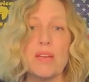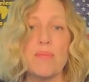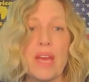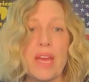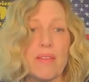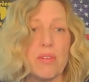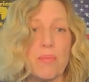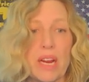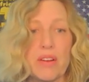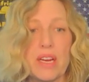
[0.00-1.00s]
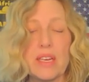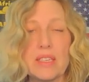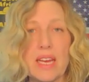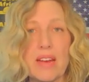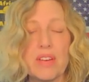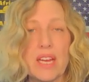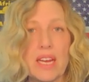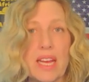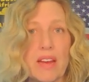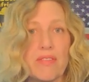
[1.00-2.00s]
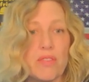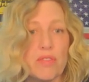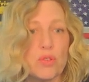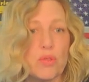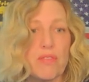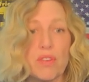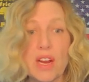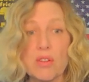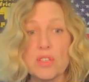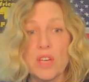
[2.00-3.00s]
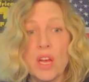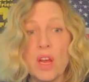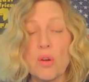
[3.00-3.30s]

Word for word: They may have a migraine because they haven't had caffeine for 24 hours,